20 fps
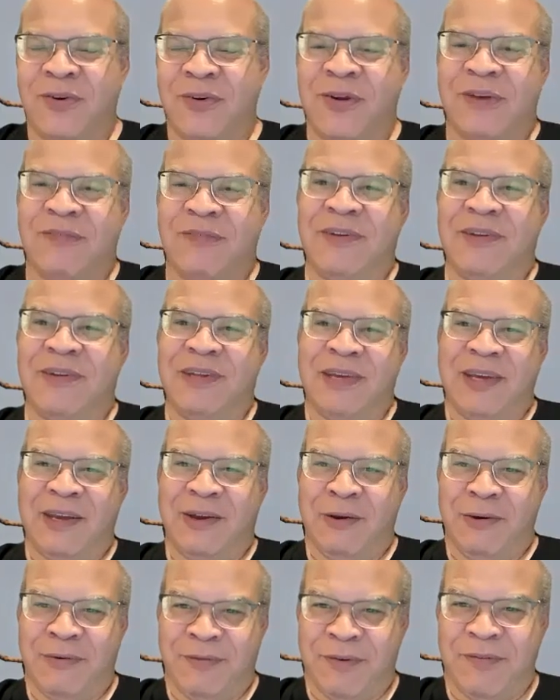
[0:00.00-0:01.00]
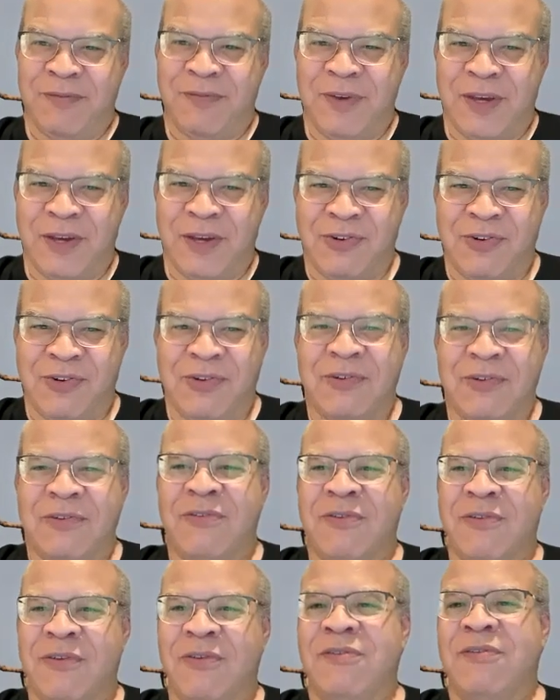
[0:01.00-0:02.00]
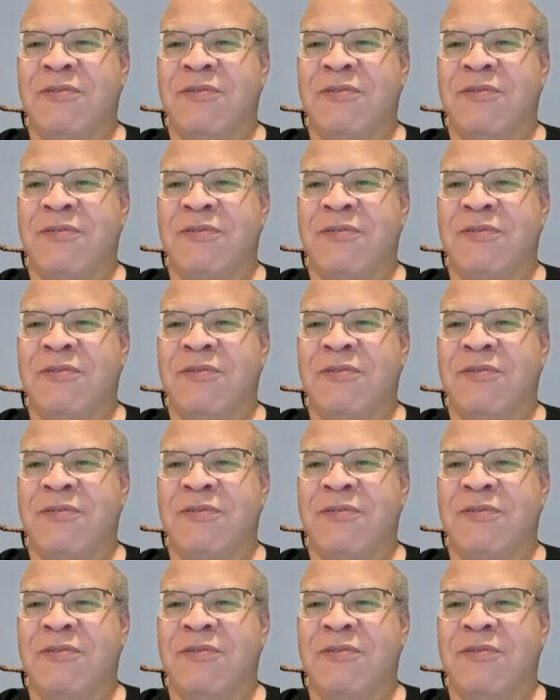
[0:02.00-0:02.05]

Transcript: have to take care of a fish. So this is